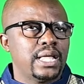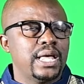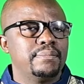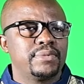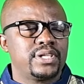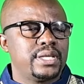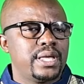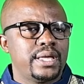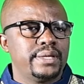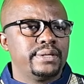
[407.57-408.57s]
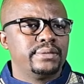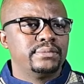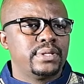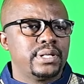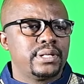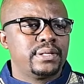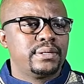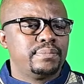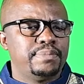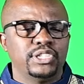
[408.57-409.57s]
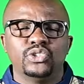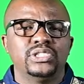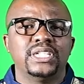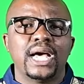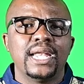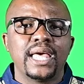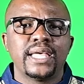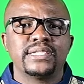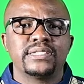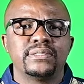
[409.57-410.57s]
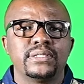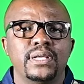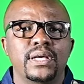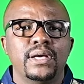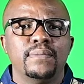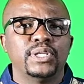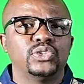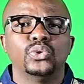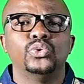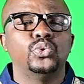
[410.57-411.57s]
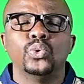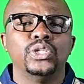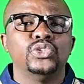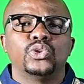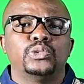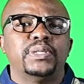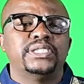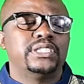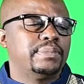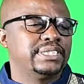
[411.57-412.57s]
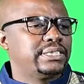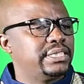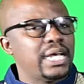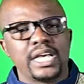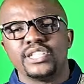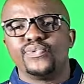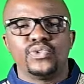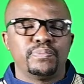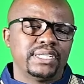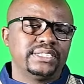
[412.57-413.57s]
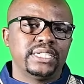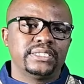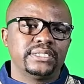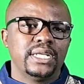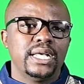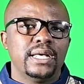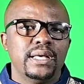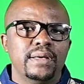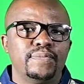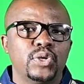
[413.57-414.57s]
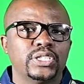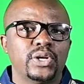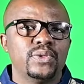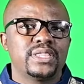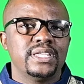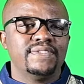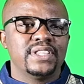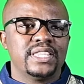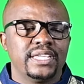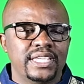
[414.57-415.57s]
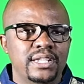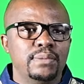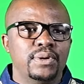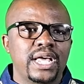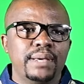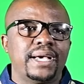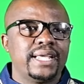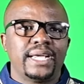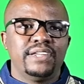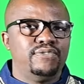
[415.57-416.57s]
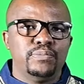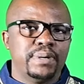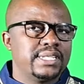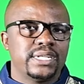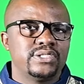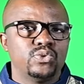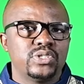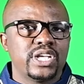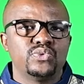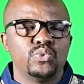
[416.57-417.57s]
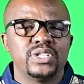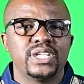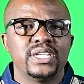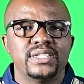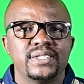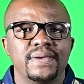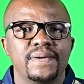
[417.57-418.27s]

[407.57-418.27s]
MK, Patriotic Alliance must not do introspection. They must just say, it's food parcels. Because I don't even think, the food parcels, those guys won't eat.